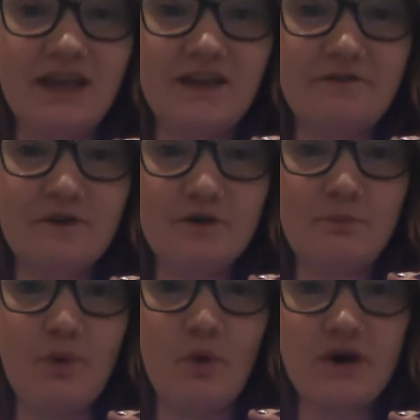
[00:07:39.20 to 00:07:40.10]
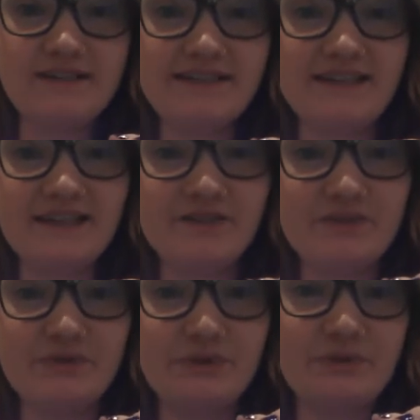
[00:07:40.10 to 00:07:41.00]
If you're pointing
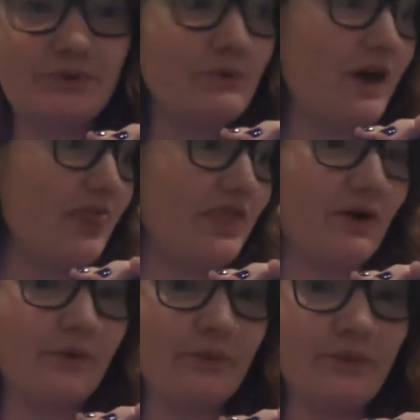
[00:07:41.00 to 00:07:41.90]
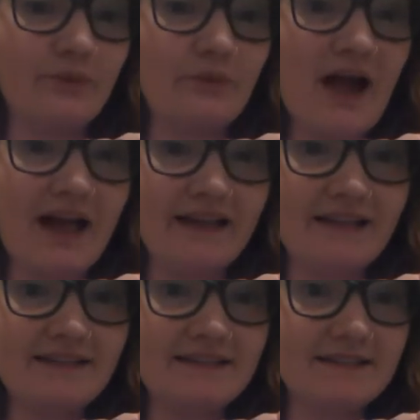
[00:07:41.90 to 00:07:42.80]
to the
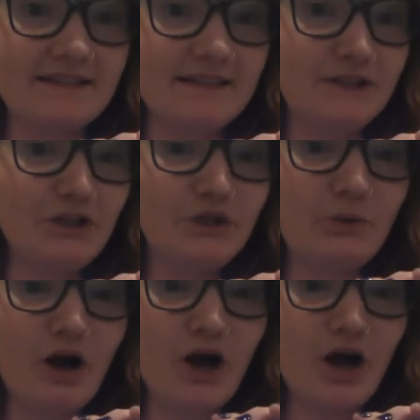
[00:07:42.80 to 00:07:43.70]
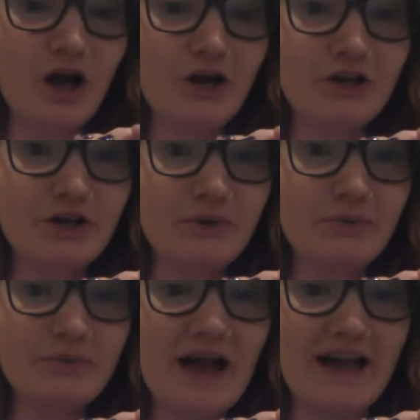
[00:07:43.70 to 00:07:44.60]
right, you are
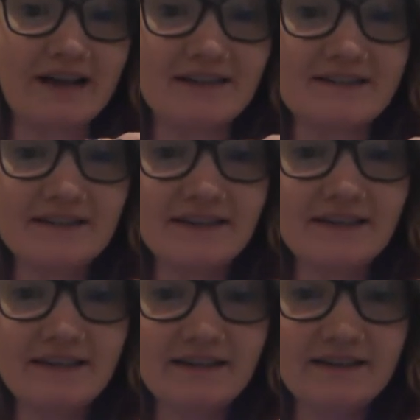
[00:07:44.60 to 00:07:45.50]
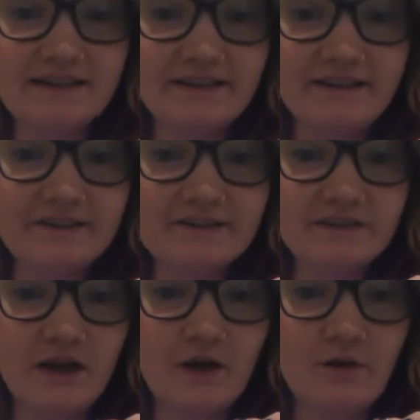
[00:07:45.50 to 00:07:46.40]
correct. Here's
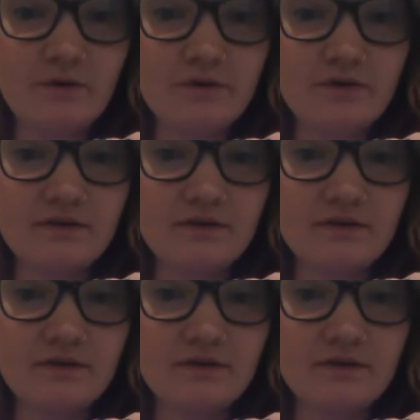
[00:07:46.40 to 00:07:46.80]
low.